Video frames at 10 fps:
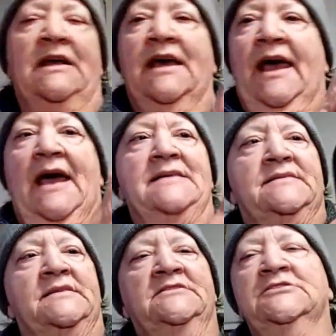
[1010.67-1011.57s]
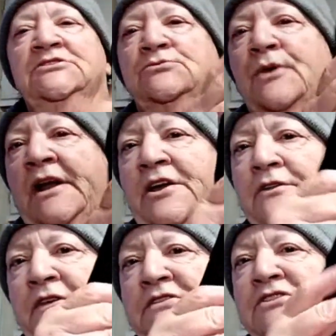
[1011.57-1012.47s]
like it has right
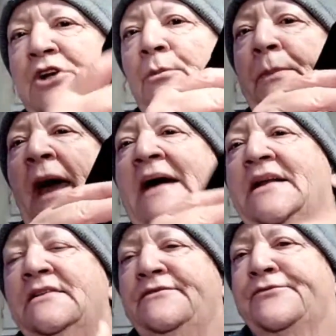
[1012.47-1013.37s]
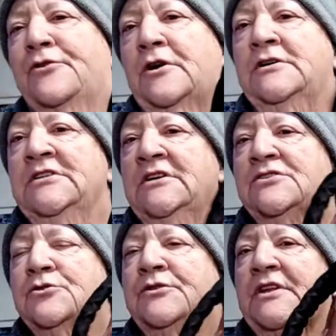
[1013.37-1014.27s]
here. This is all padded for, mm
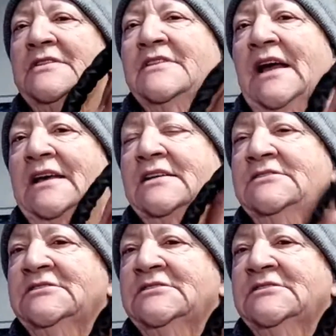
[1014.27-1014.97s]
-hmm. so that like,